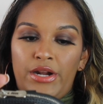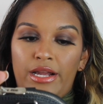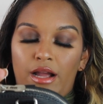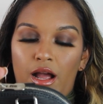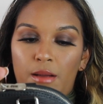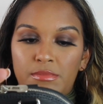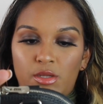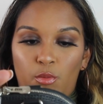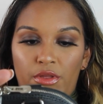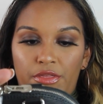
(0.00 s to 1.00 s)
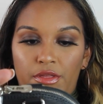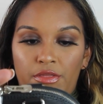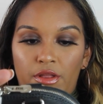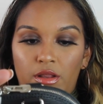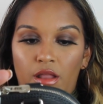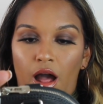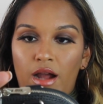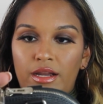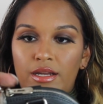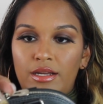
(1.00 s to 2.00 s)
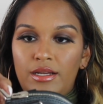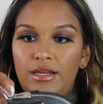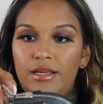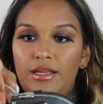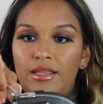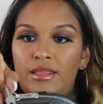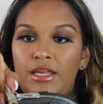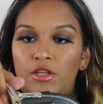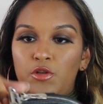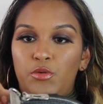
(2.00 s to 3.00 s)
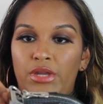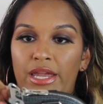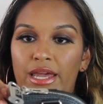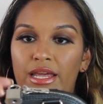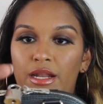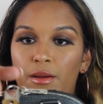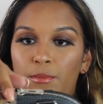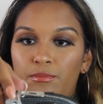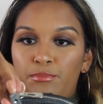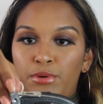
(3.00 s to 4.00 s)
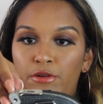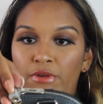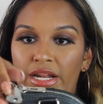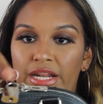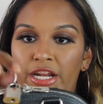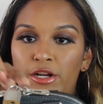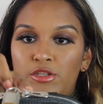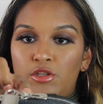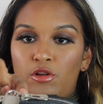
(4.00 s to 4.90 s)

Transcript: it comes with the lock that you can put right here to